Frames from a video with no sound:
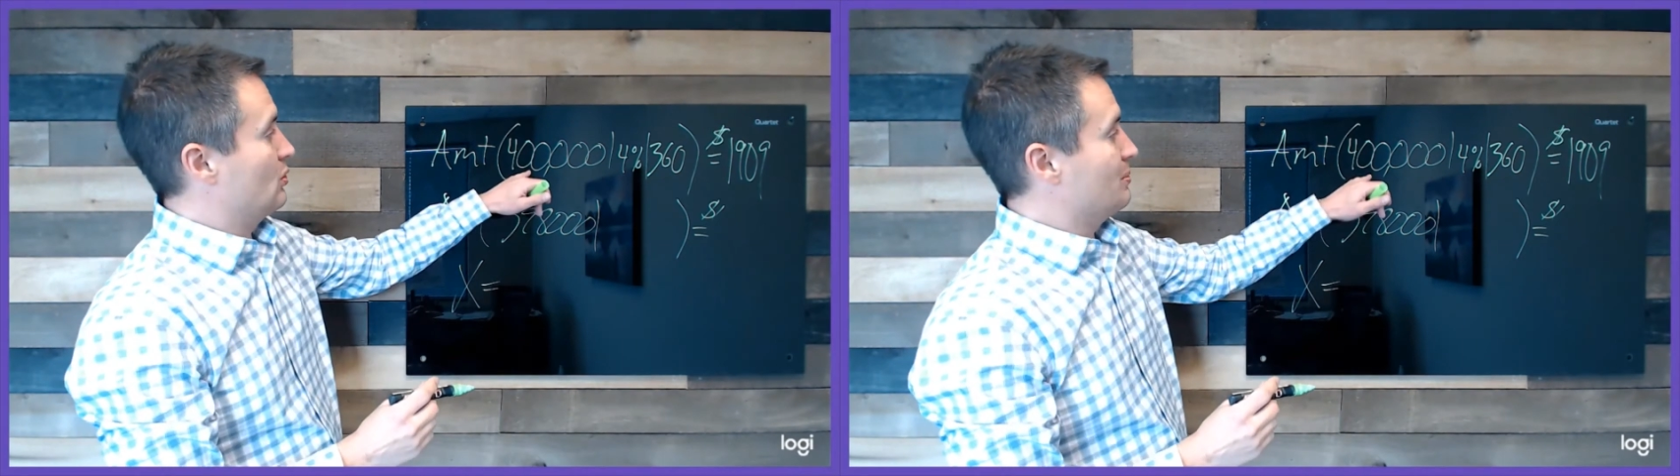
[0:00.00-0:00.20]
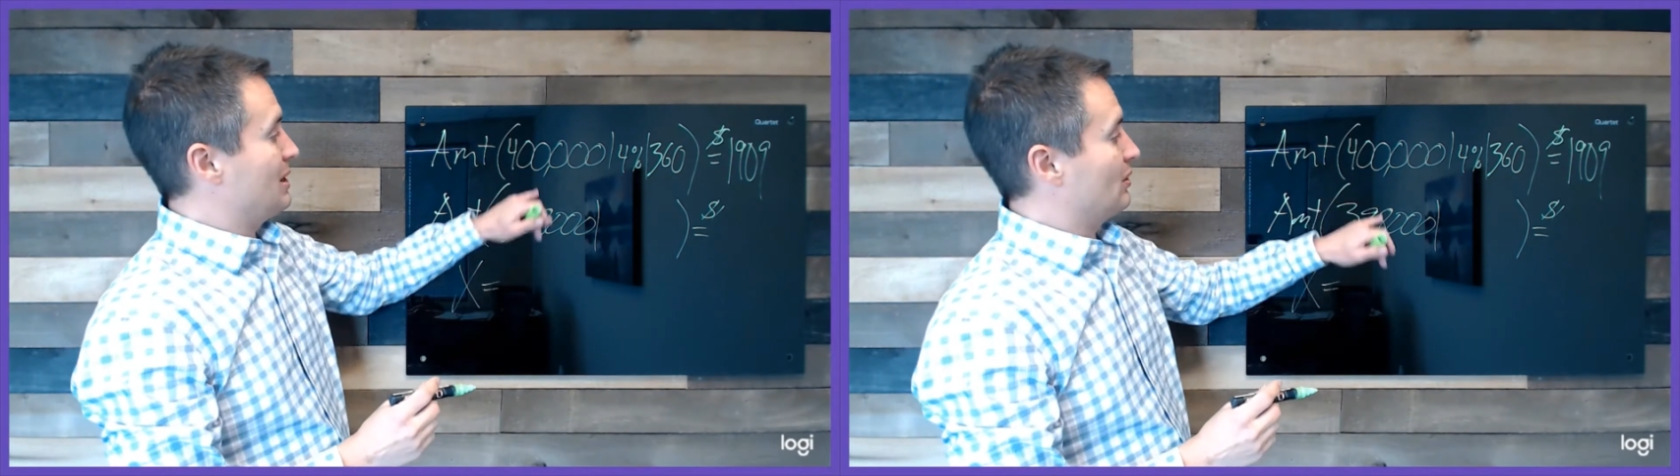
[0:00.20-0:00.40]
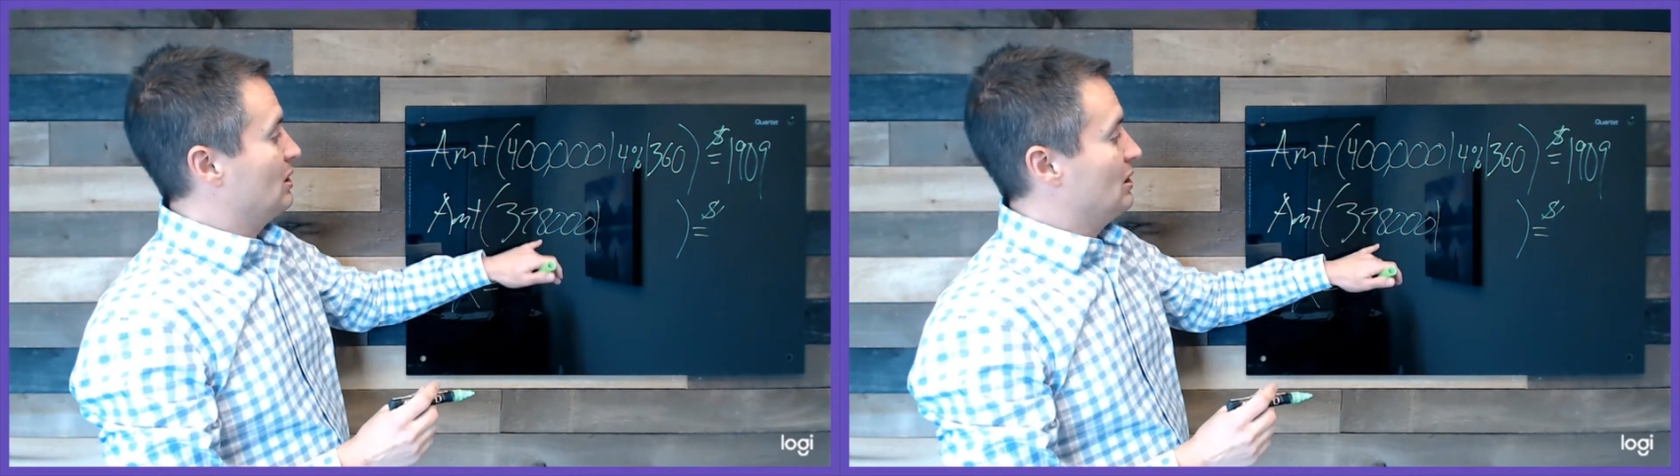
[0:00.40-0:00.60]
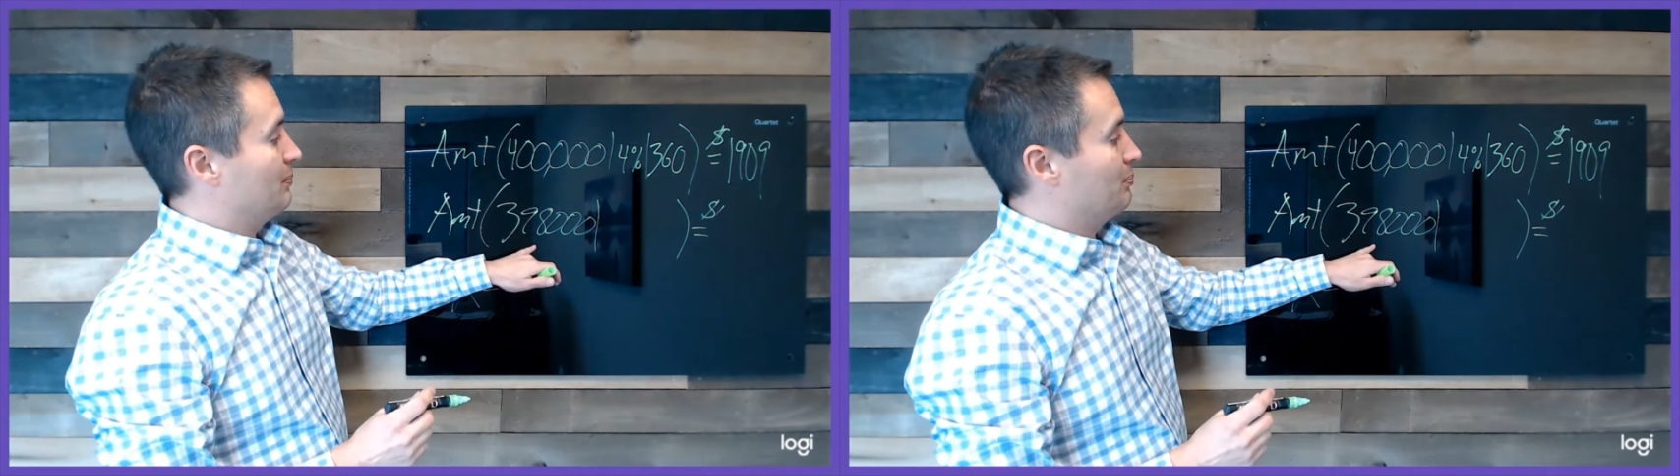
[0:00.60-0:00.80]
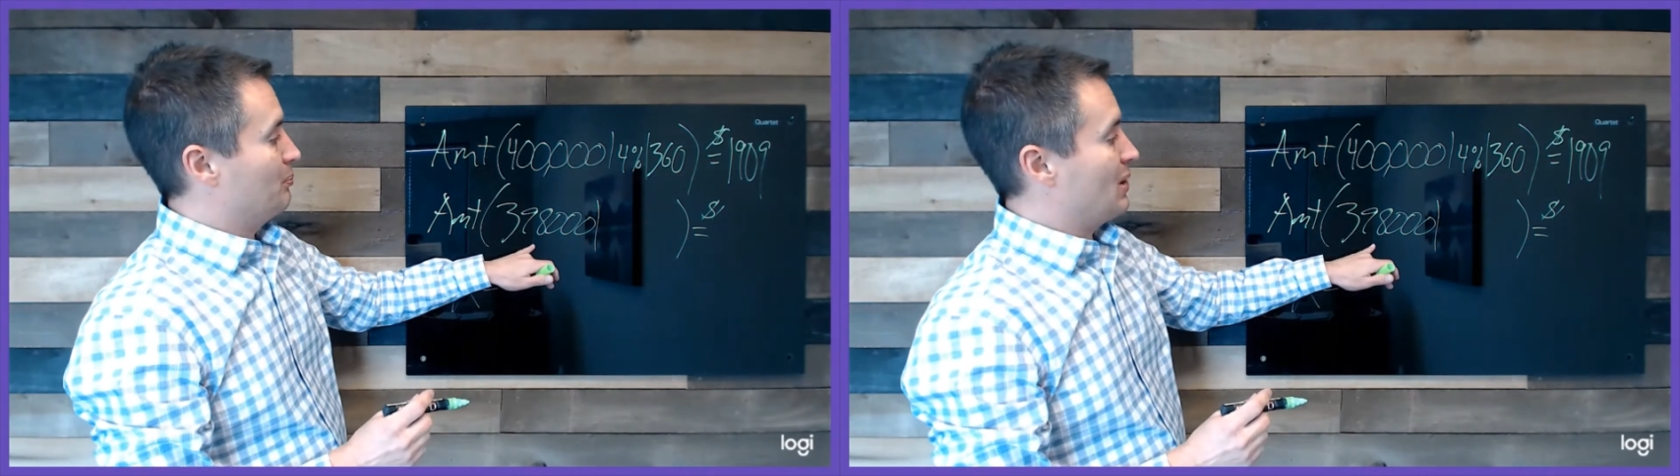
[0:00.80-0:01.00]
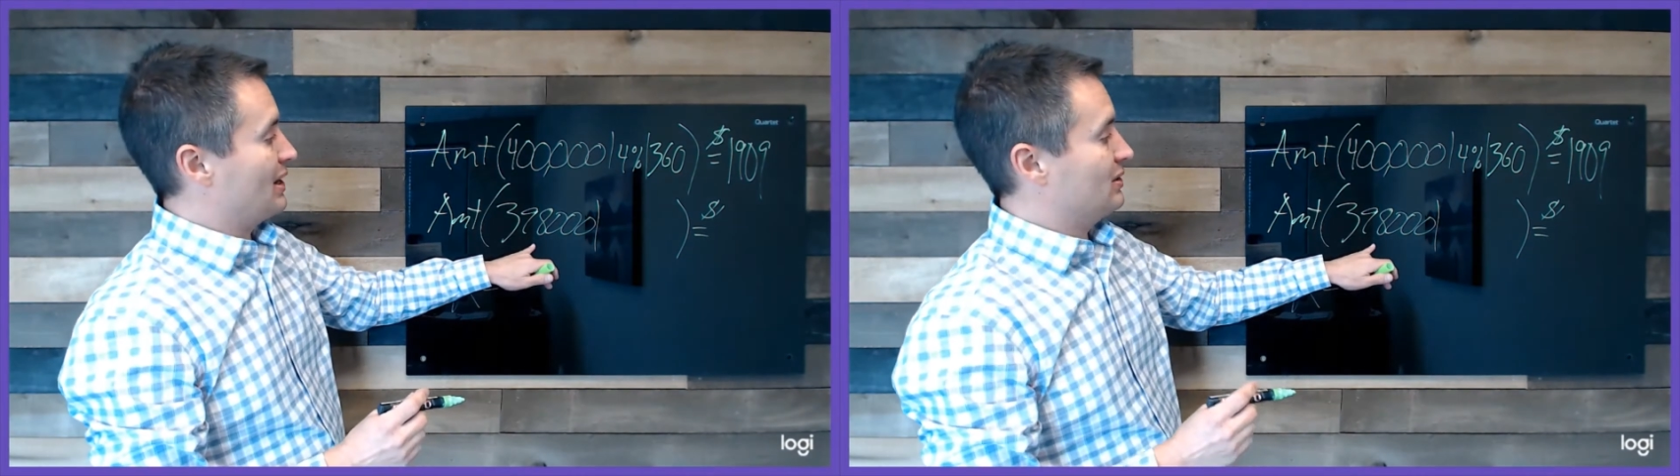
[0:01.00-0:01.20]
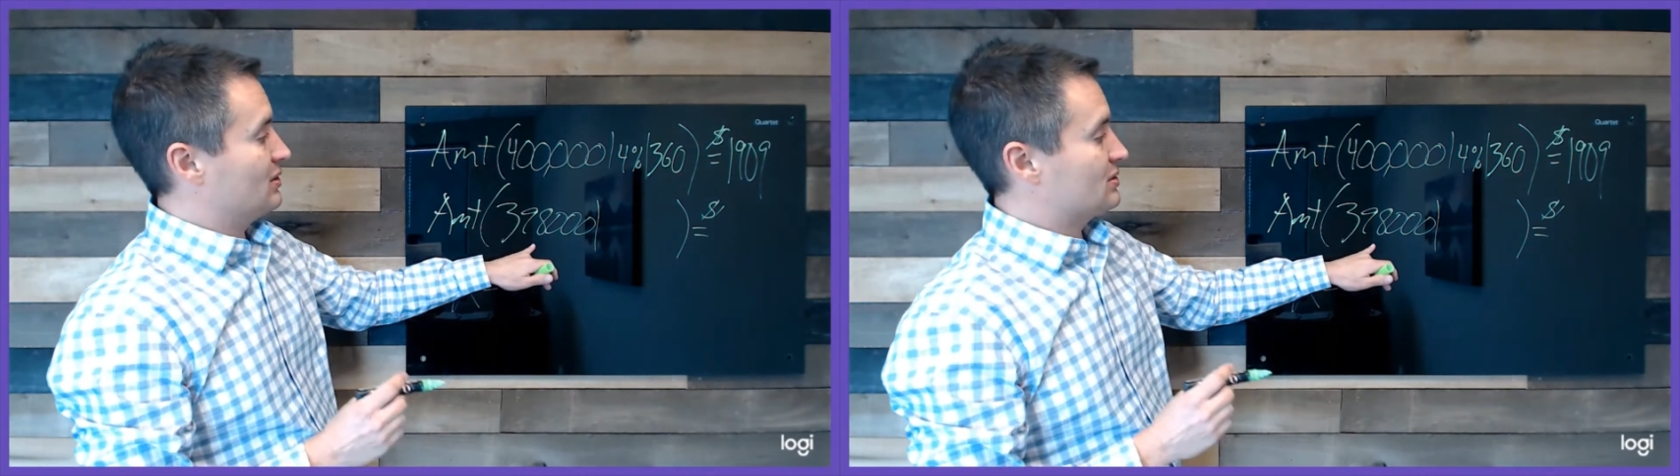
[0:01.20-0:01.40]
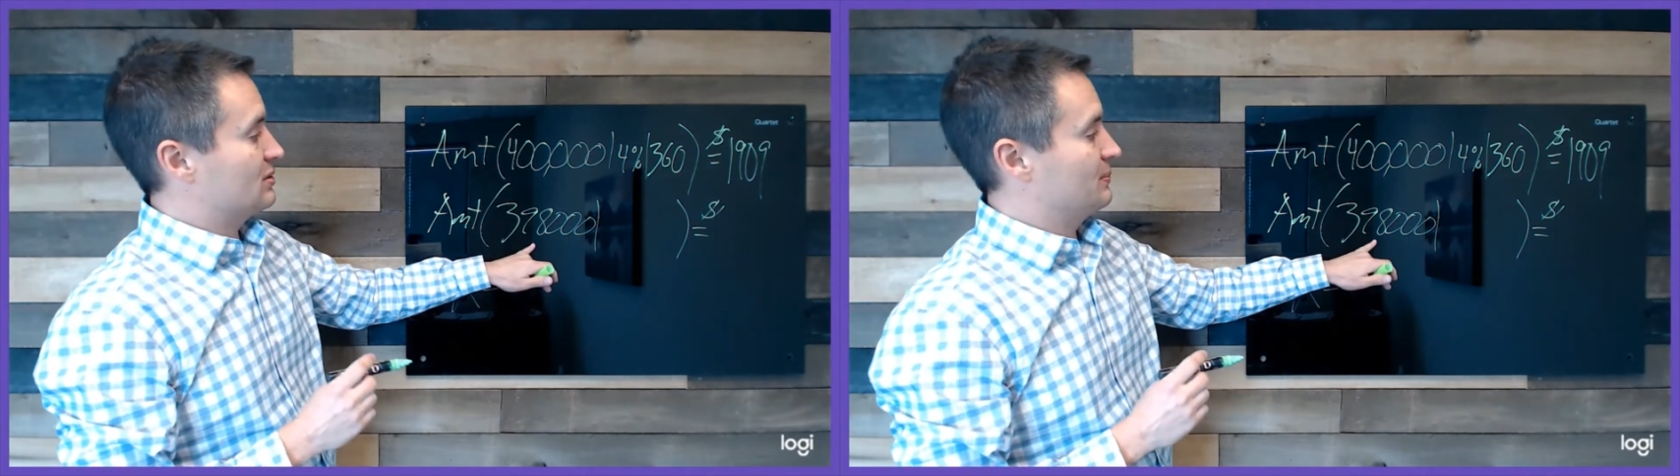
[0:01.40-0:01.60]
amount
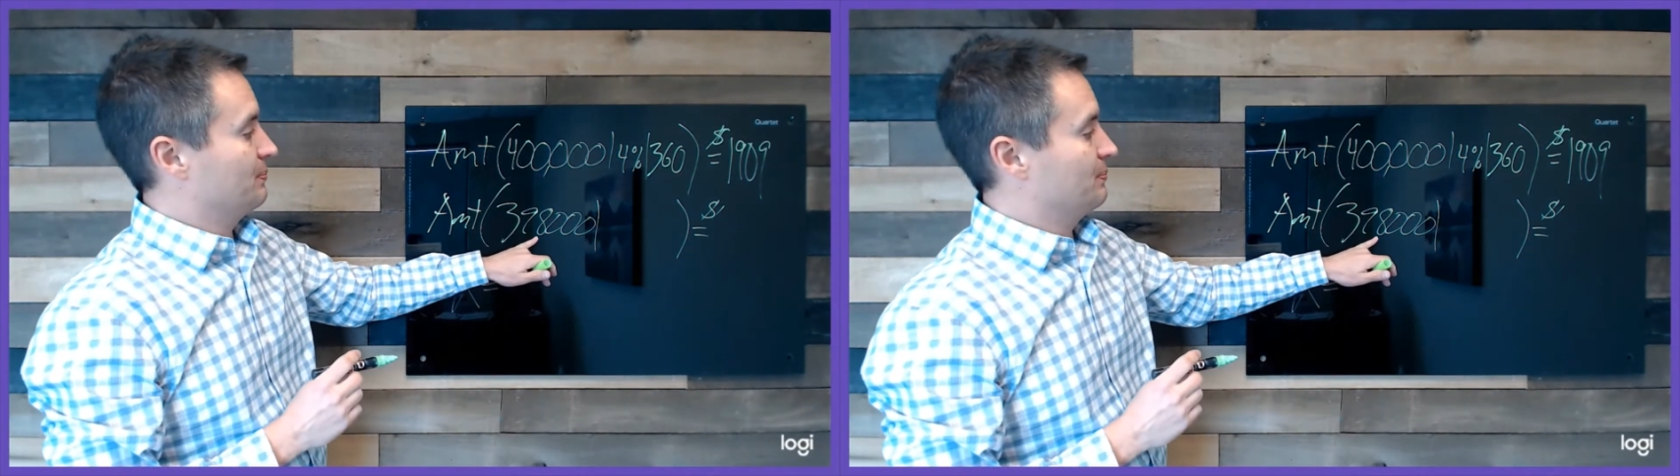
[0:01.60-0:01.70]
minus